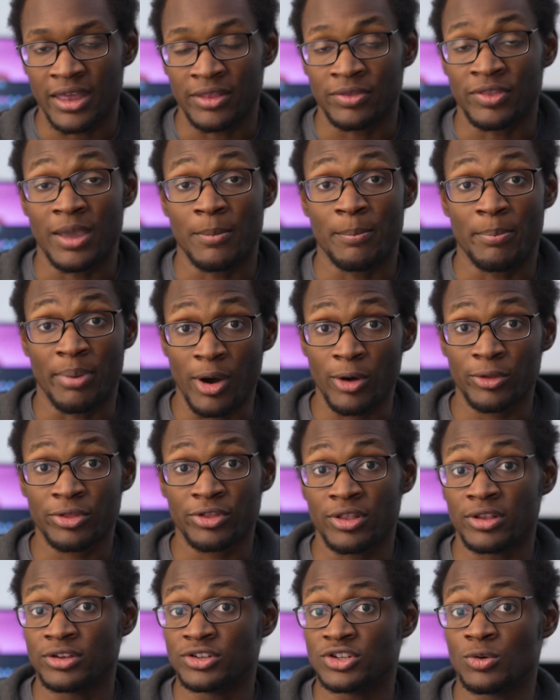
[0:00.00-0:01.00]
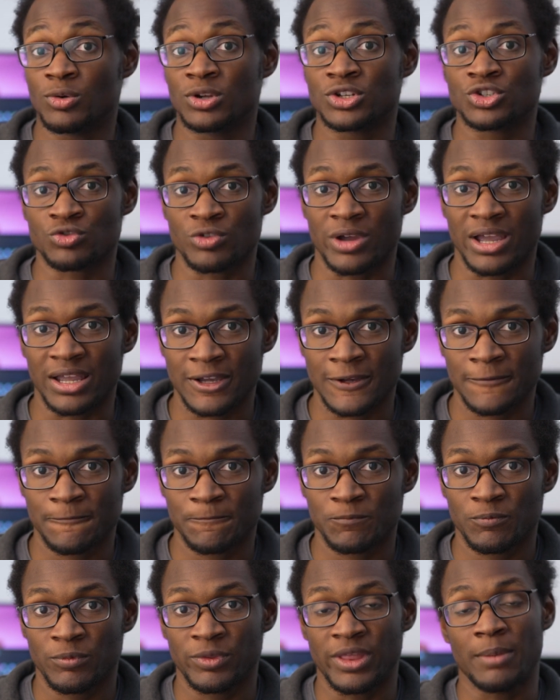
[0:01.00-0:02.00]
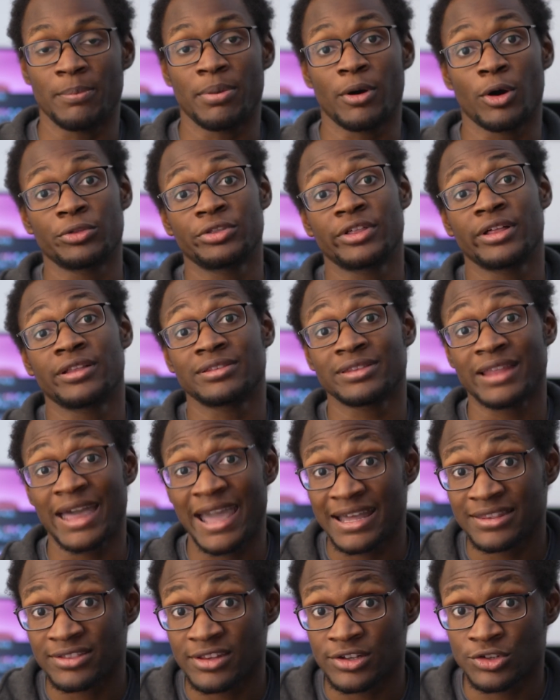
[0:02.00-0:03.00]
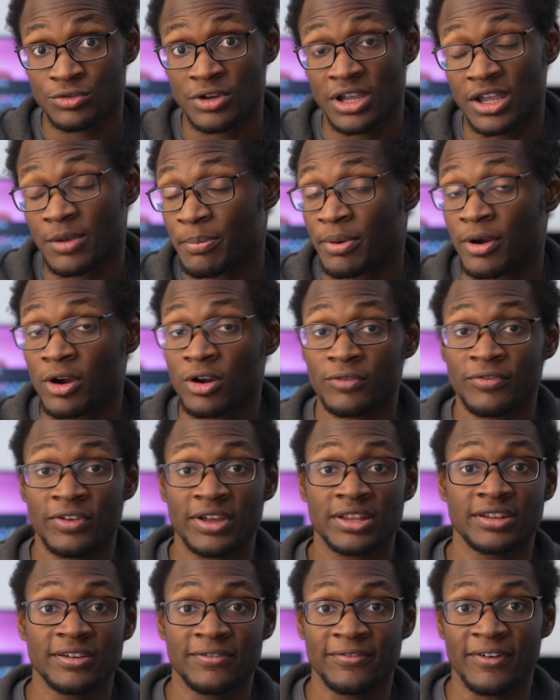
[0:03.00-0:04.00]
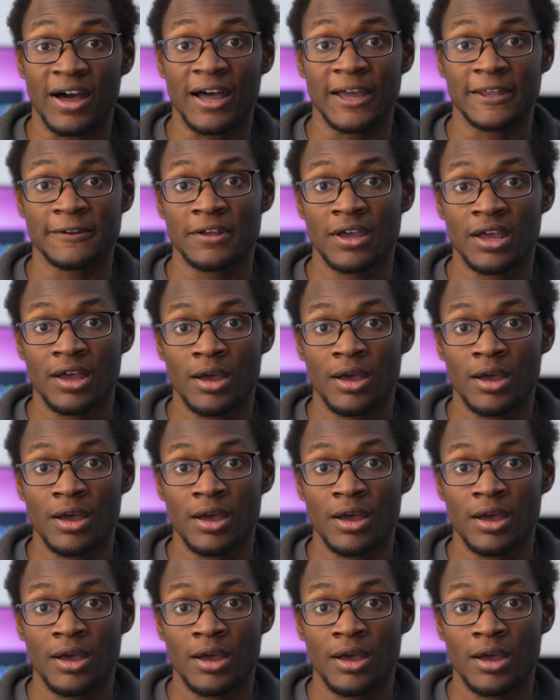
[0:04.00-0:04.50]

They both do a trick. They both land the trick perfectly fine.